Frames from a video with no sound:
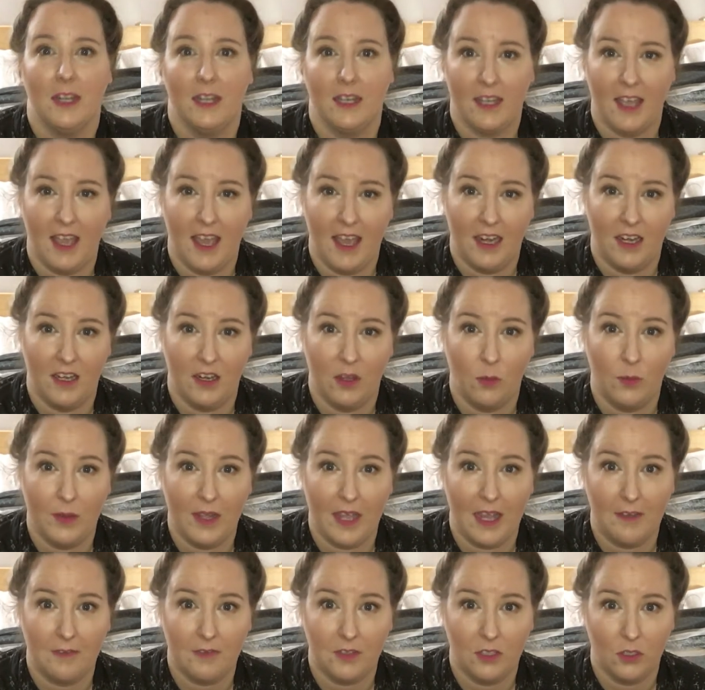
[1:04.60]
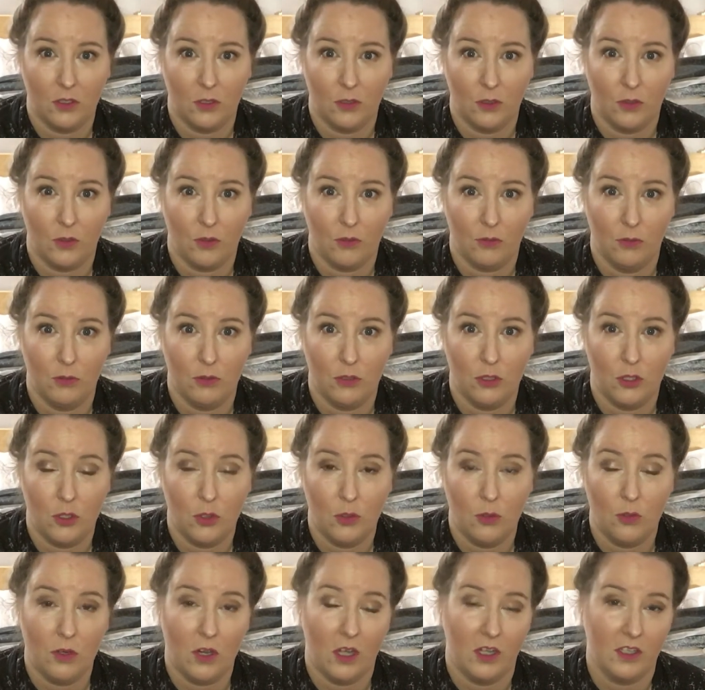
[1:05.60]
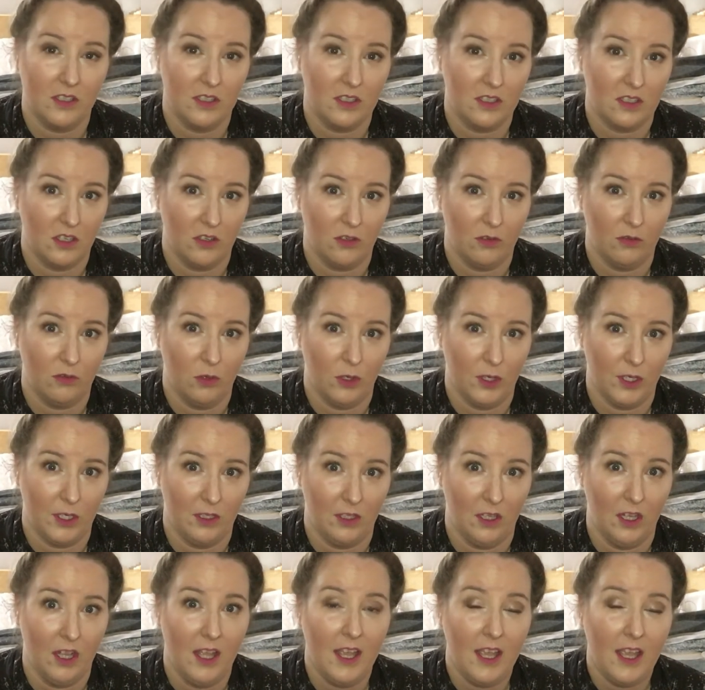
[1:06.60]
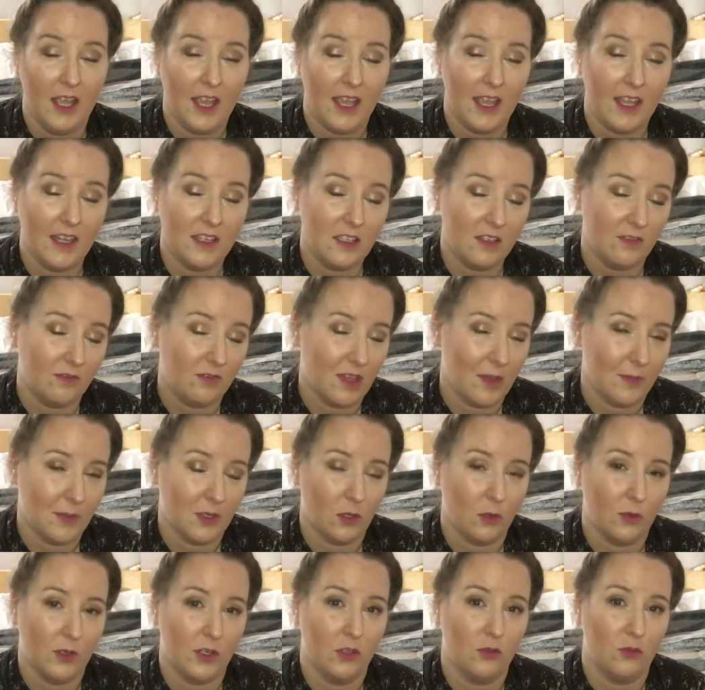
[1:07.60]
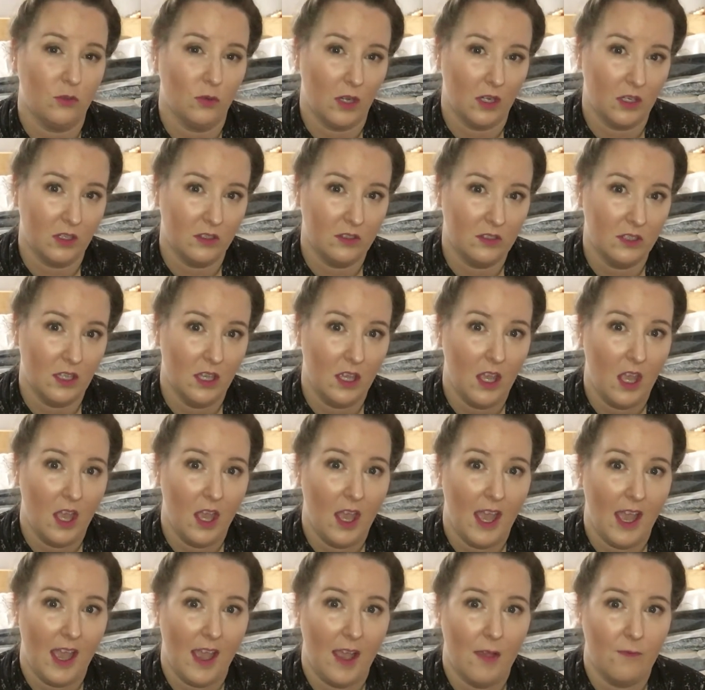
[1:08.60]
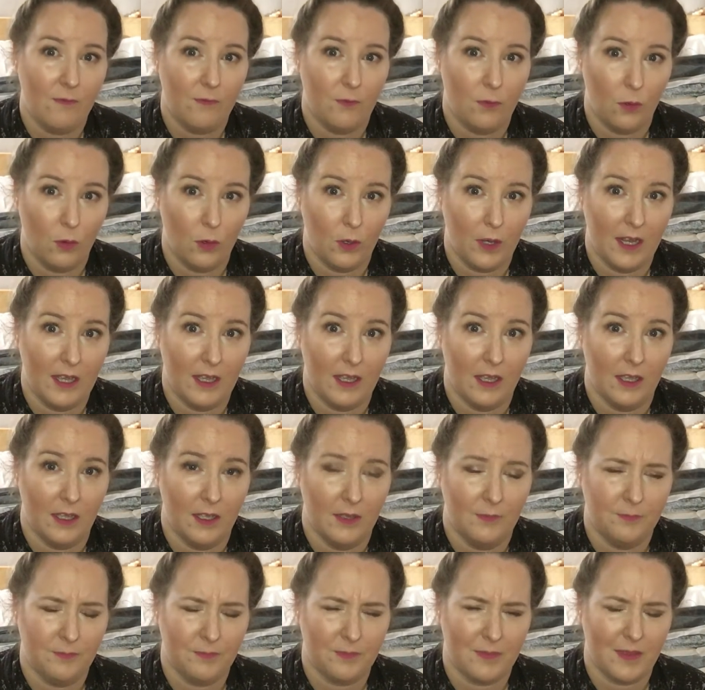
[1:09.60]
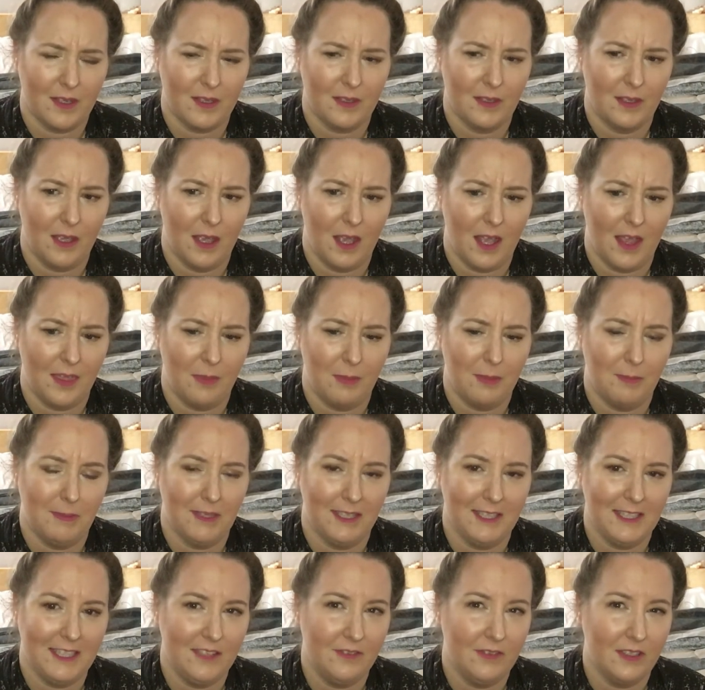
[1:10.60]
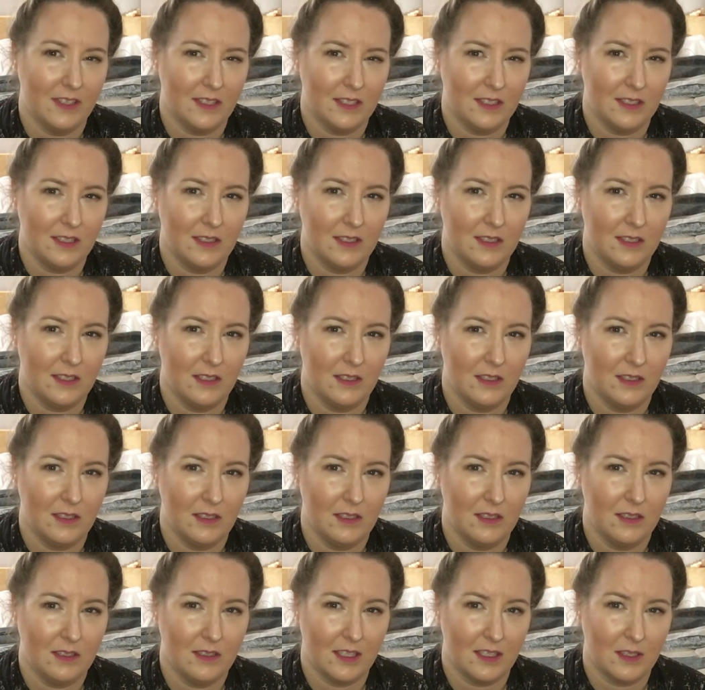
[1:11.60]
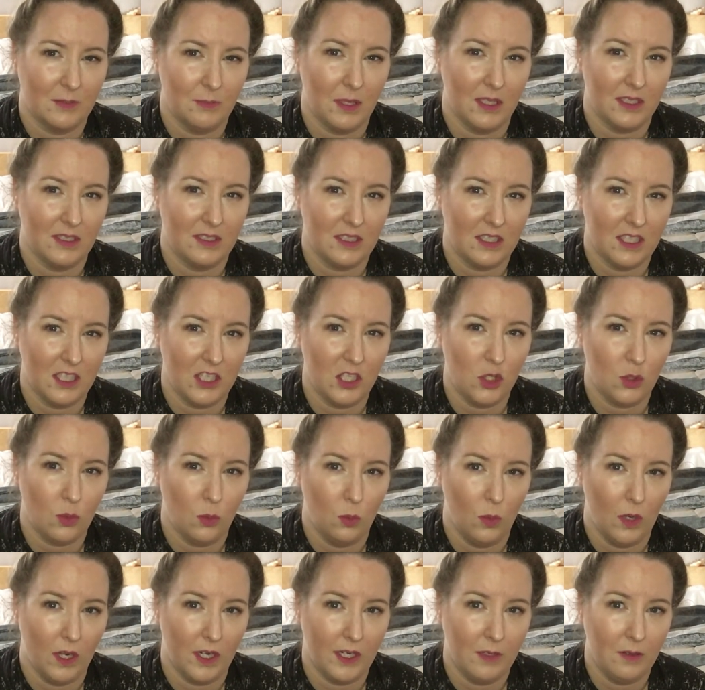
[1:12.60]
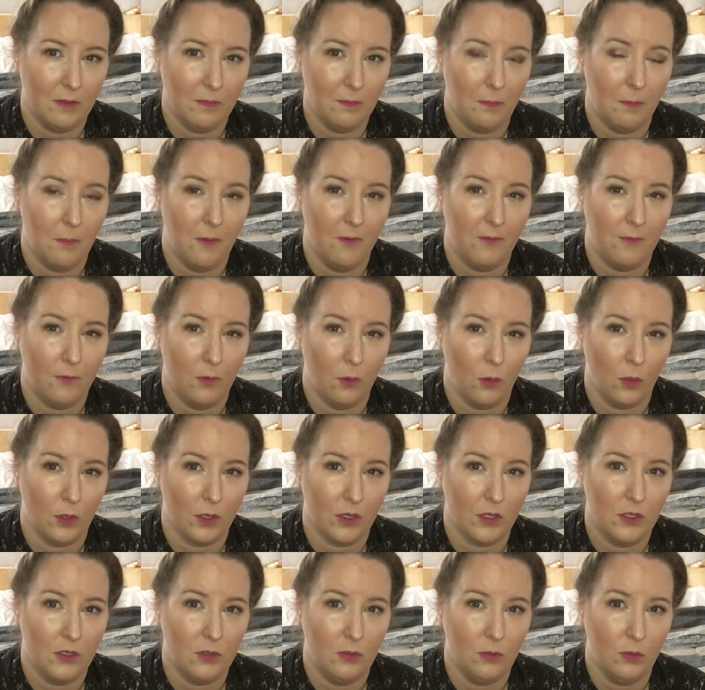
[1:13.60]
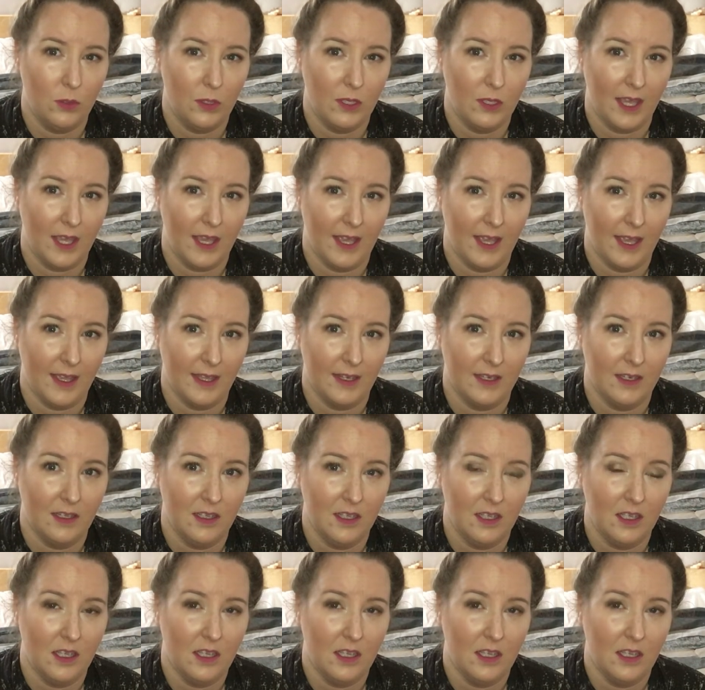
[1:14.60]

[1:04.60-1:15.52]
in Canada we have to go through two non-steroidal anti-inflammatory drugs for, I believe it's 6 months each one before you can